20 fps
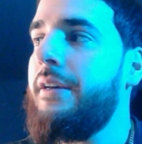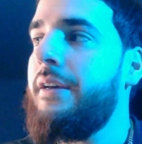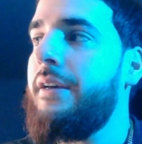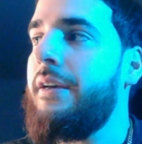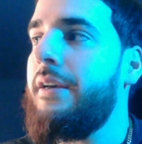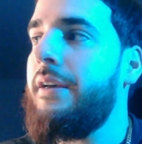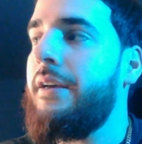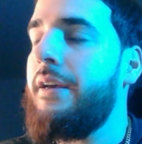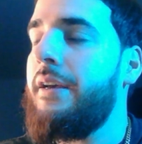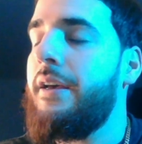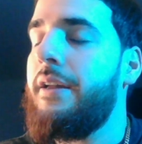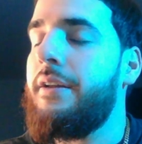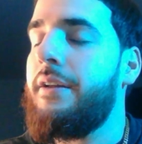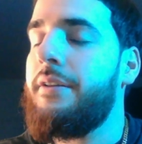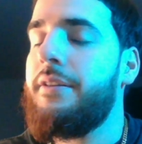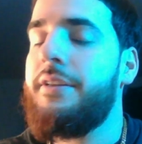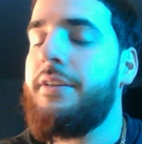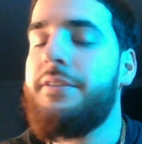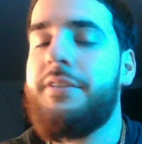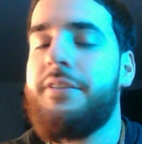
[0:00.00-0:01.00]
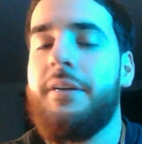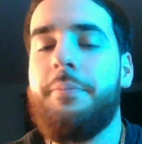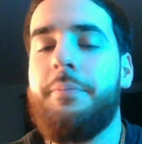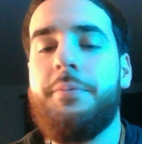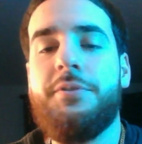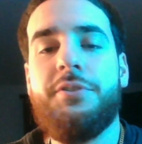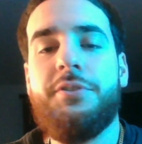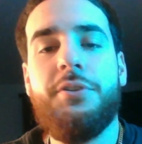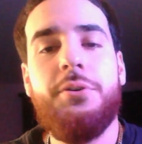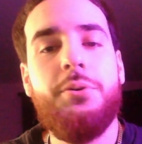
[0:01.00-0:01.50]
And on this
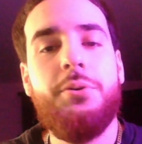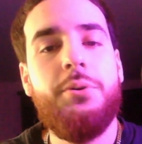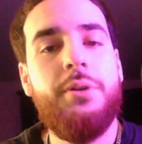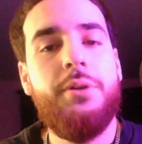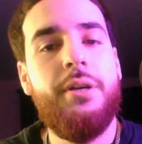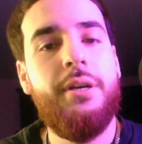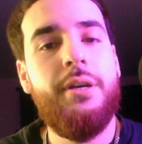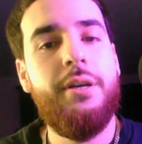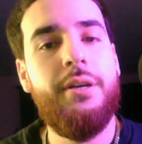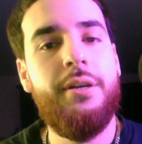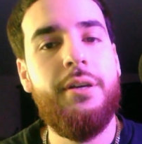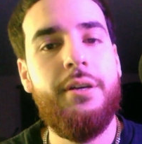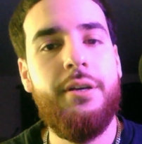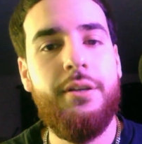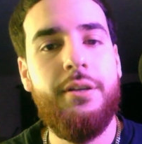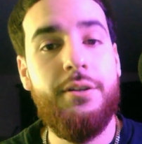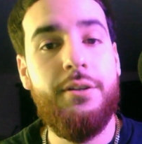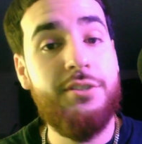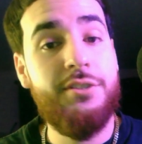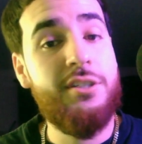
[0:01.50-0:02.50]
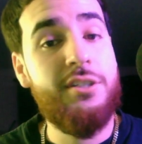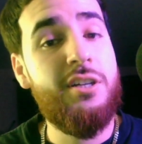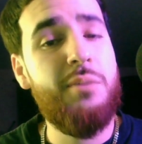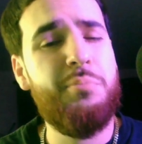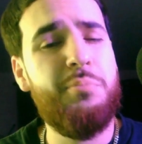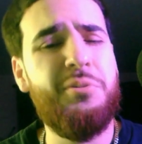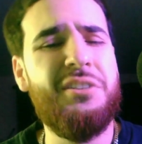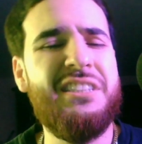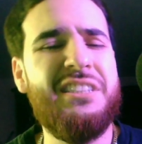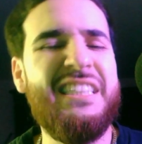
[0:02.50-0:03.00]
episode, there's a couple
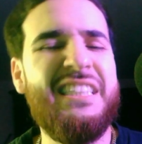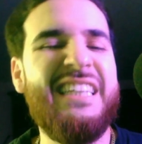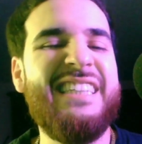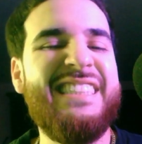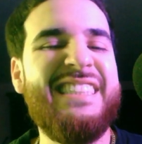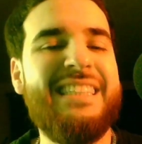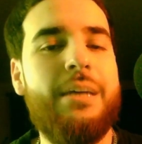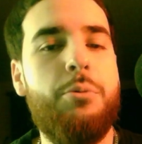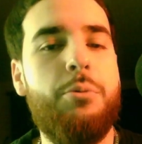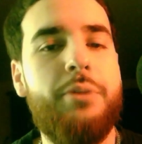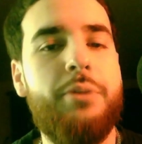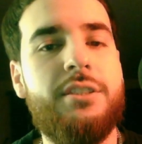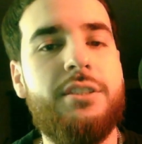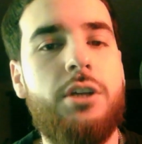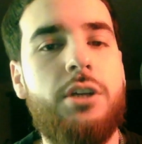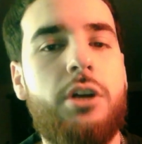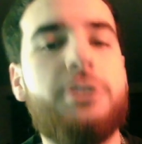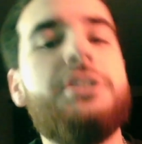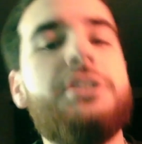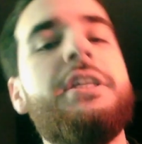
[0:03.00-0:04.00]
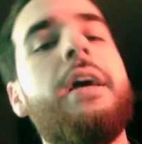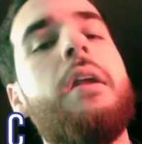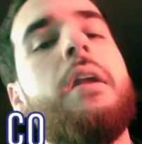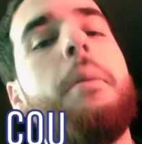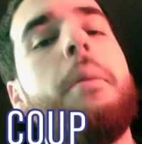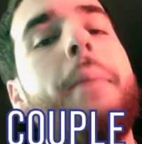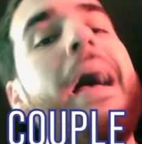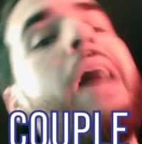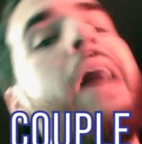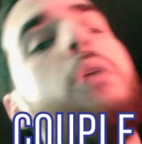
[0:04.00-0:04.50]
of things I want to talk to y'all
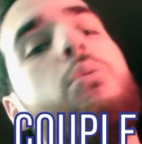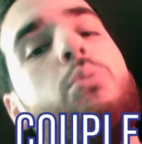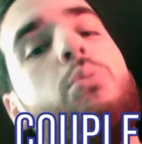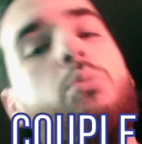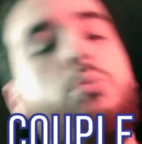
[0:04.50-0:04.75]
about.